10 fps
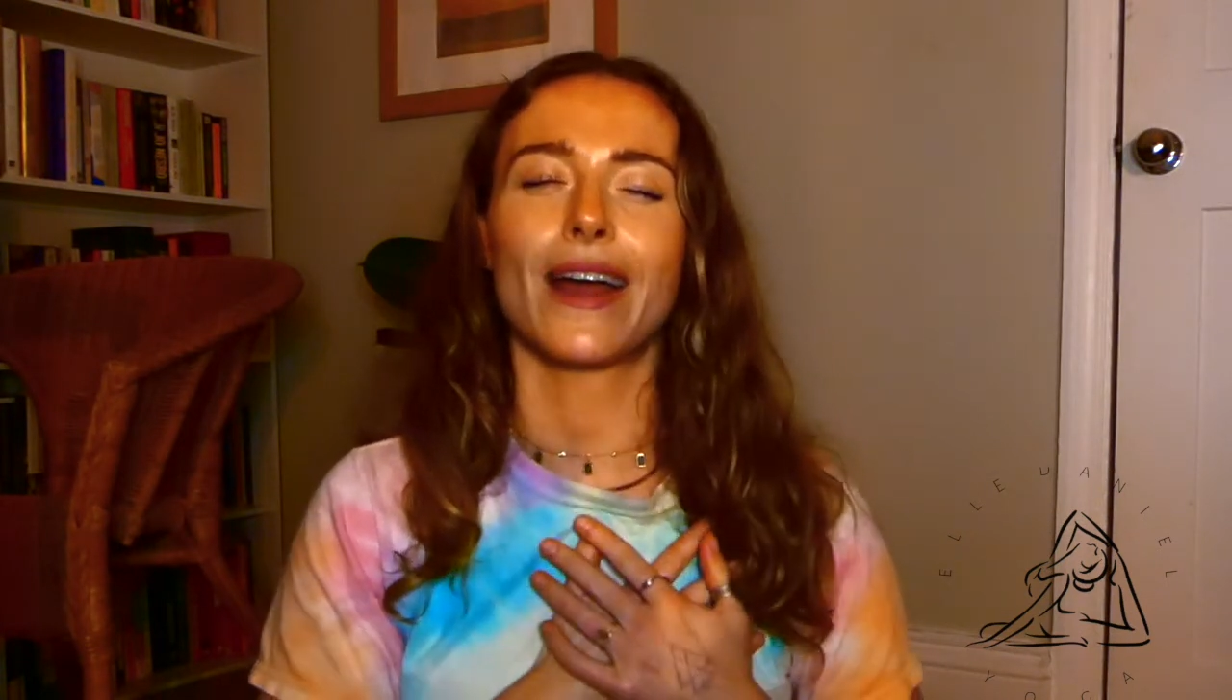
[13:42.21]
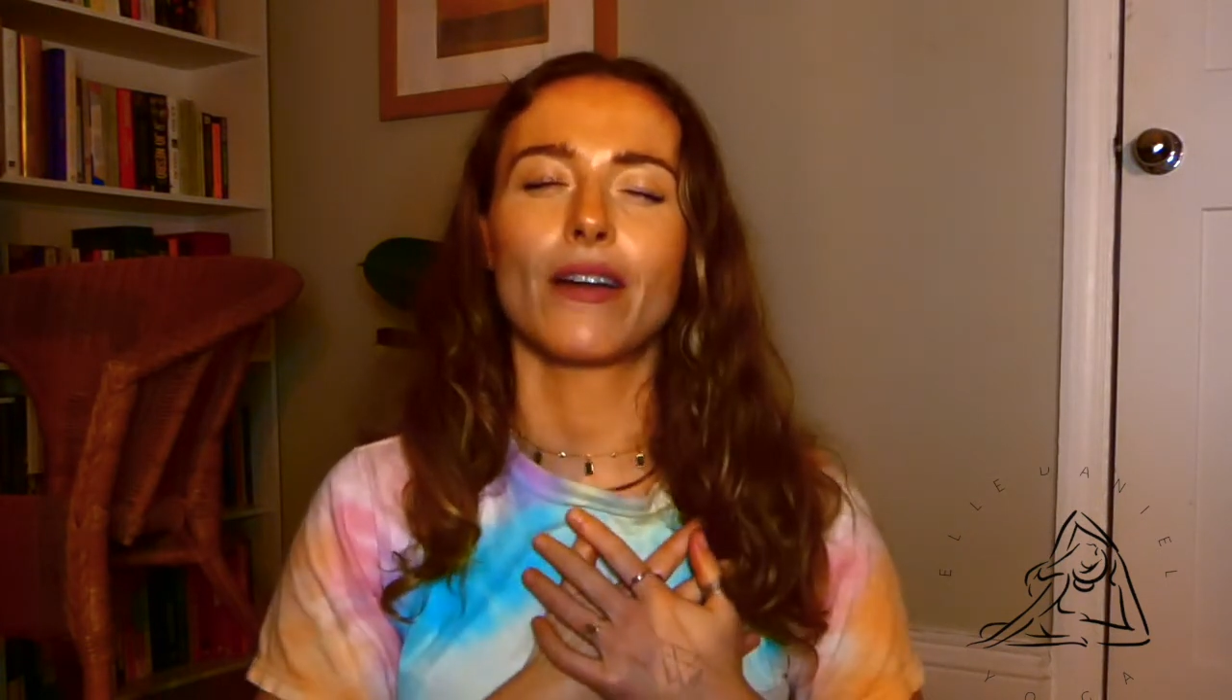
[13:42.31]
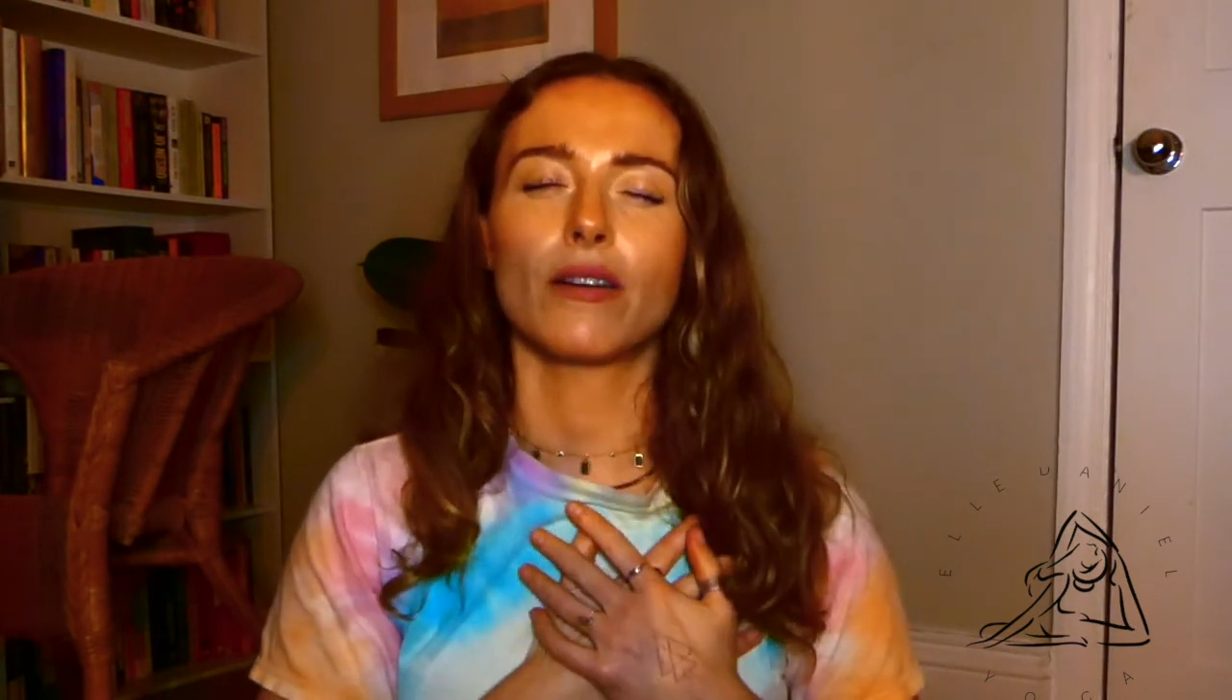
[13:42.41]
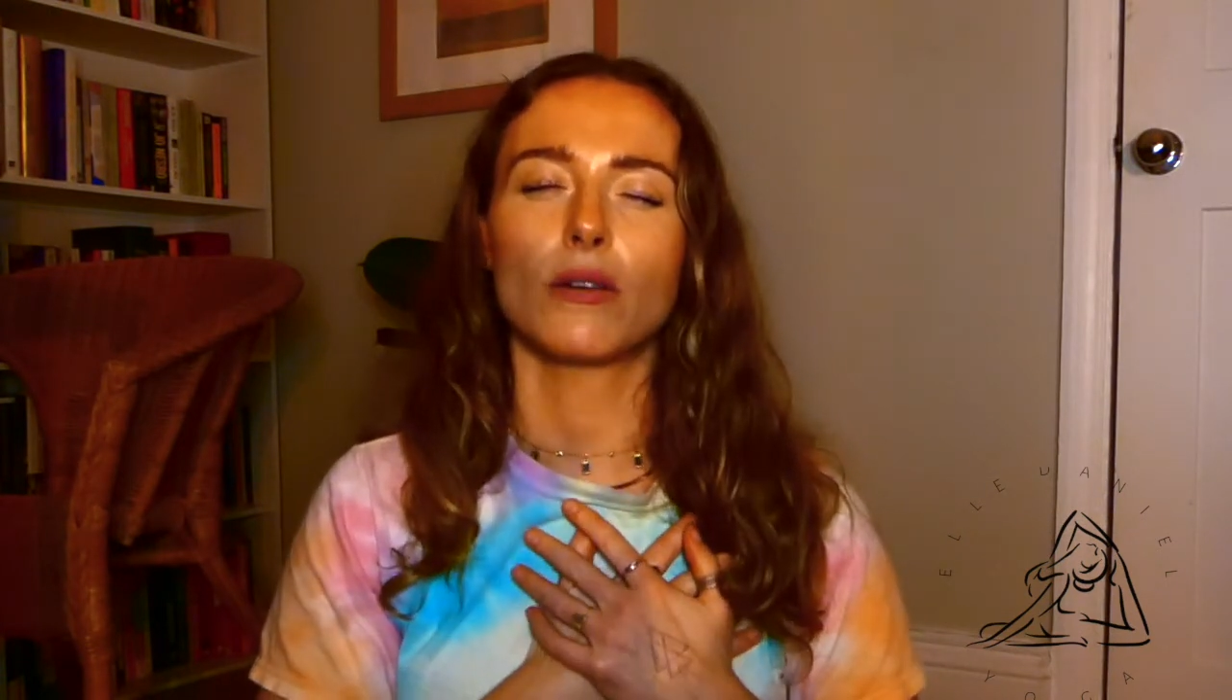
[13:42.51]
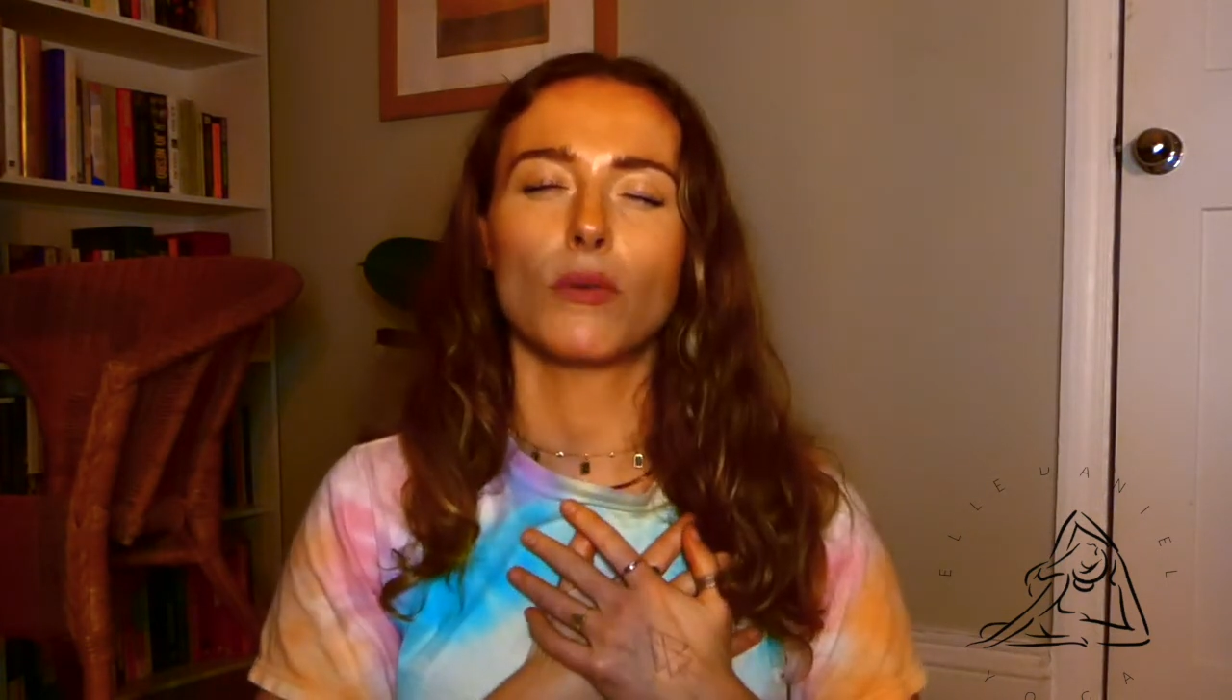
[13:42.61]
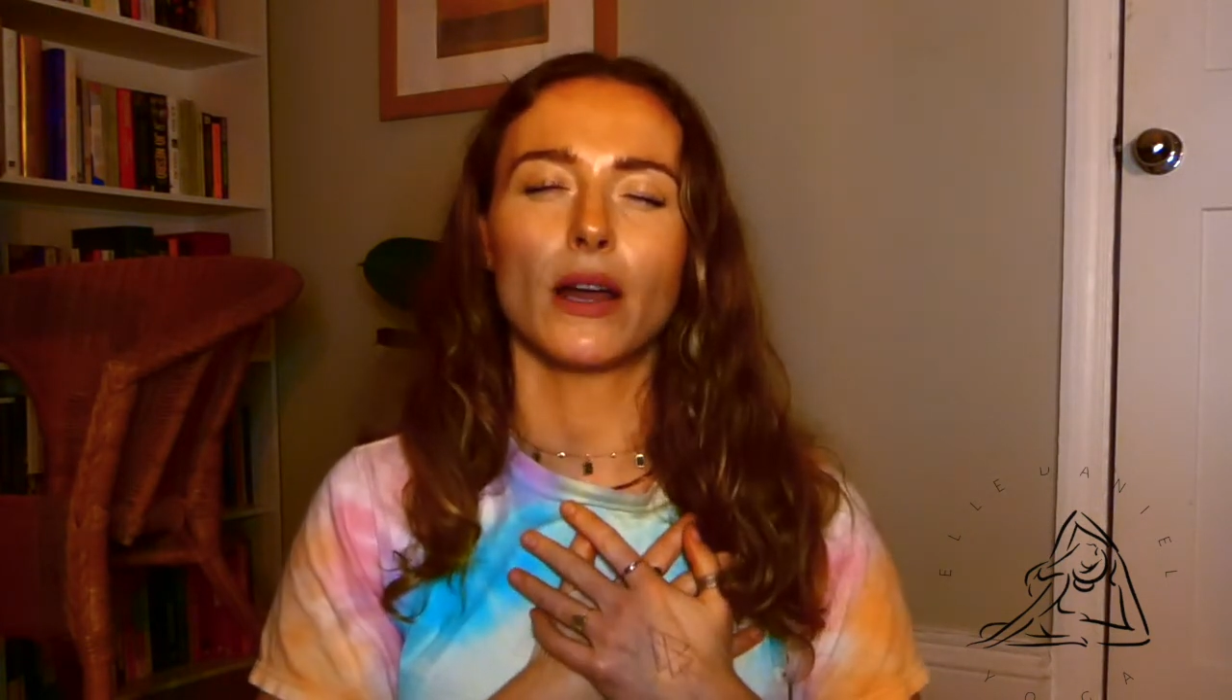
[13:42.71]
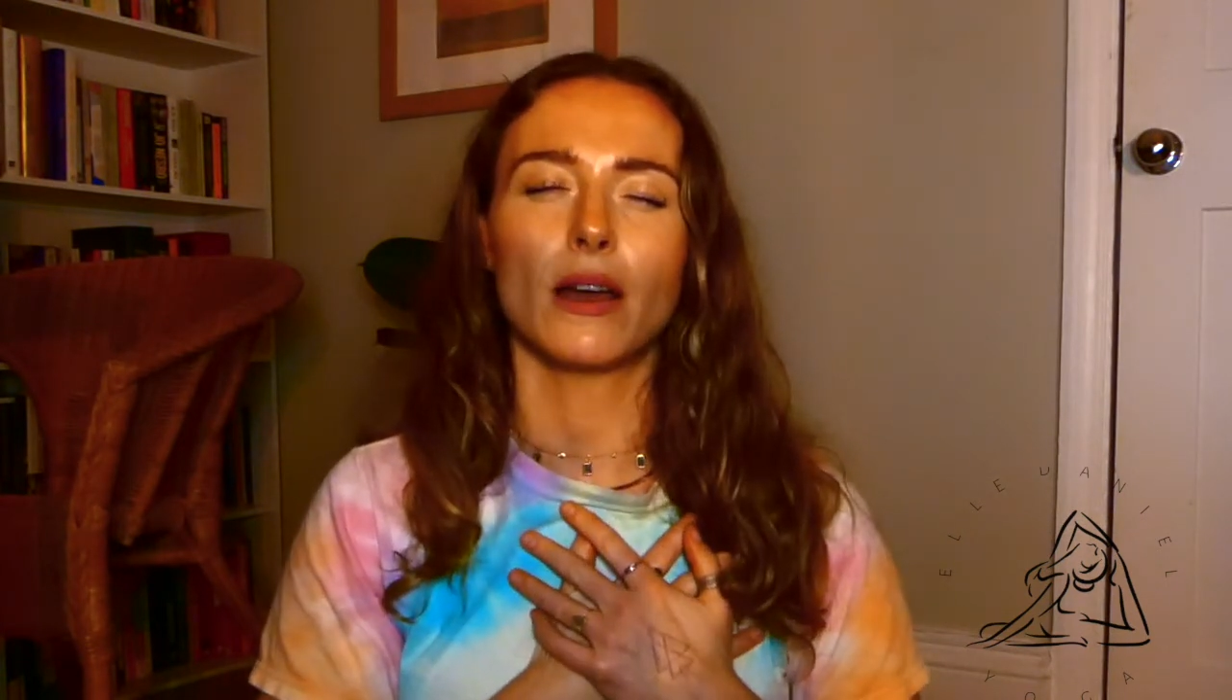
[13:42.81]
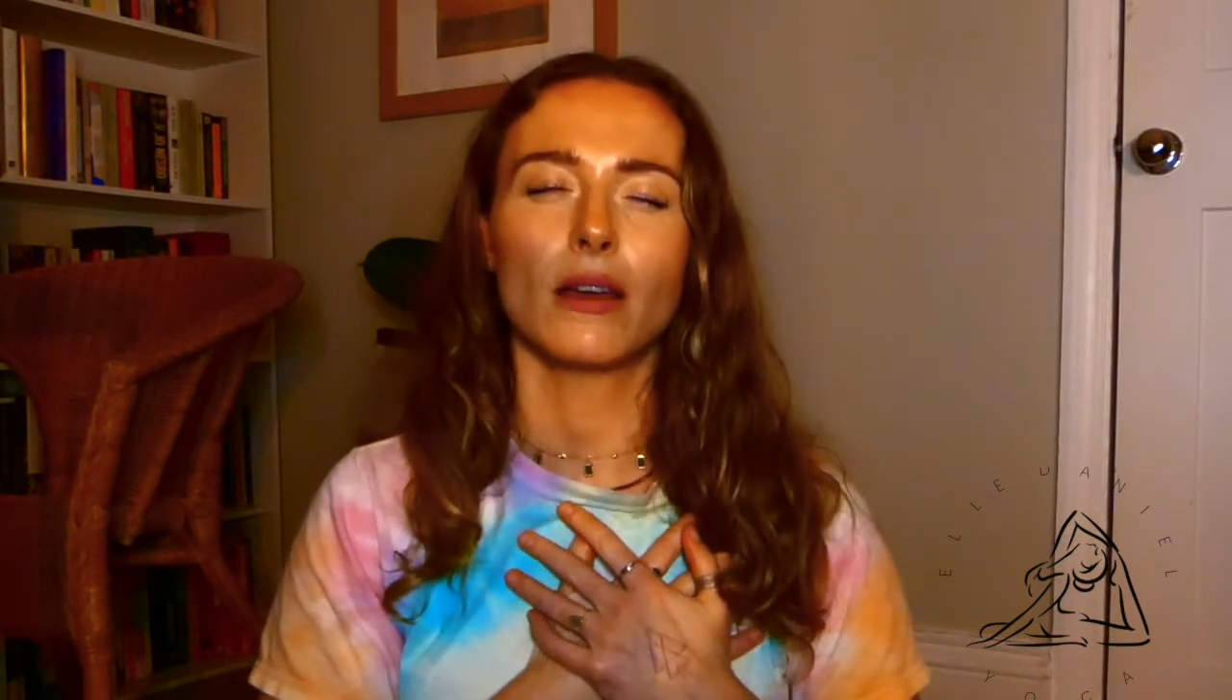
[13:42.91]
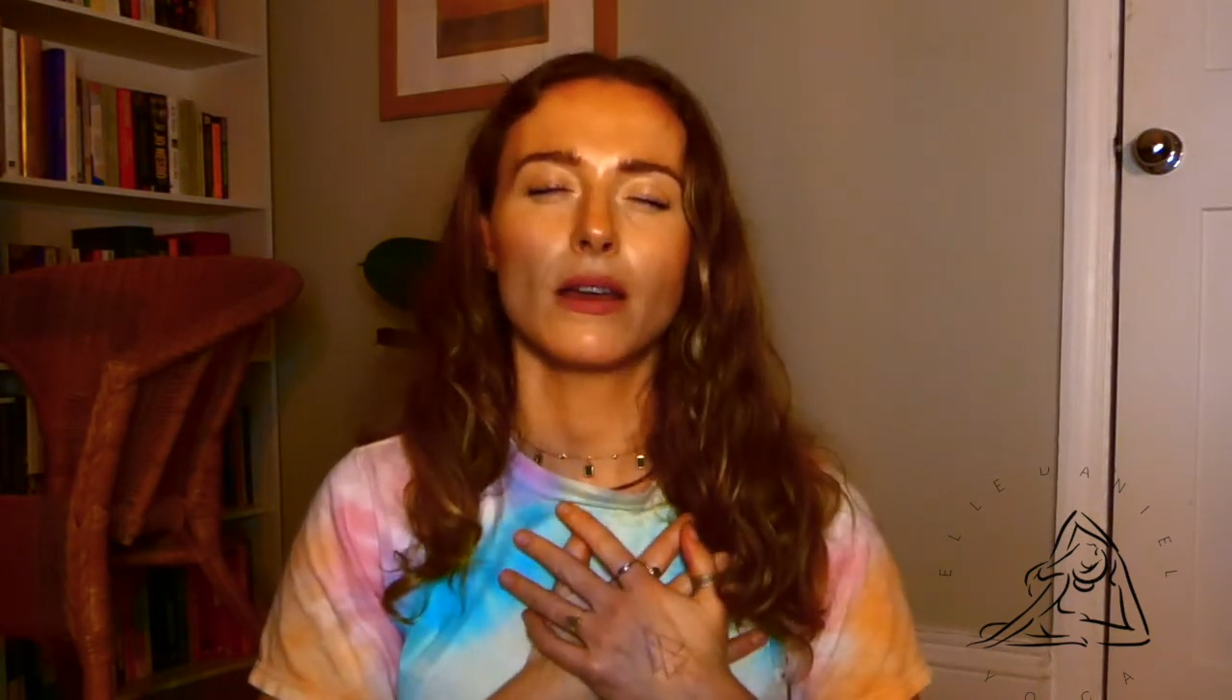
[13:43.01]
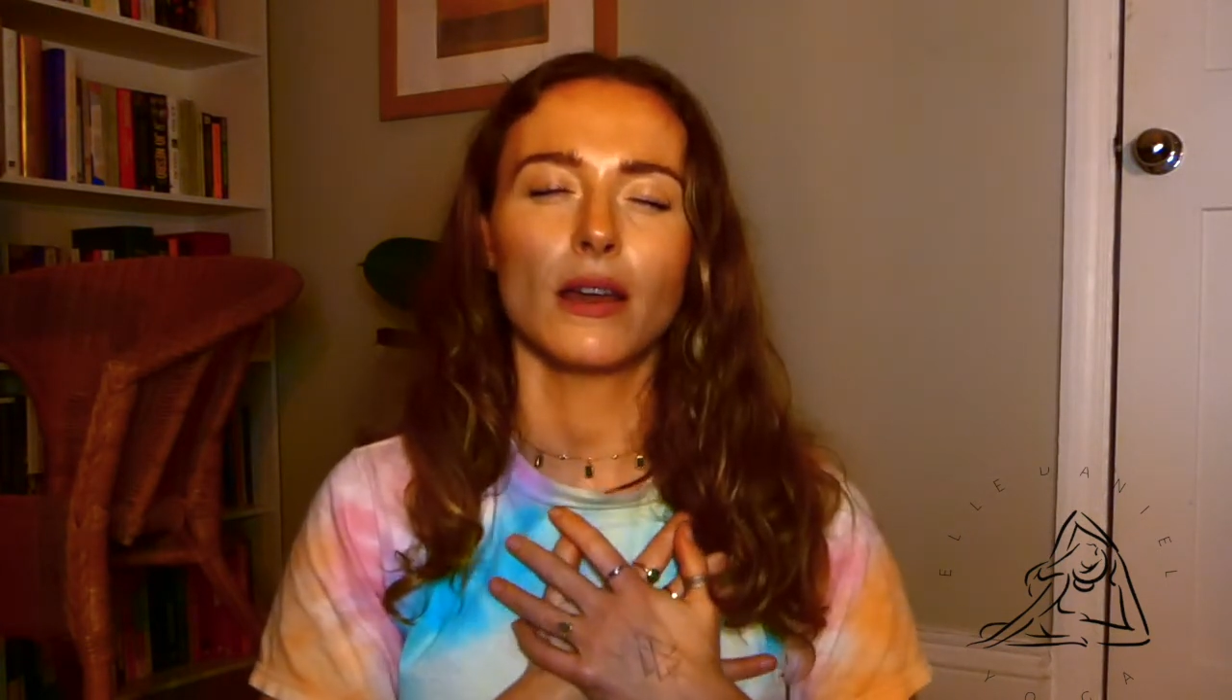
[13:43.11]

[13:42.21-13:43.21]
area where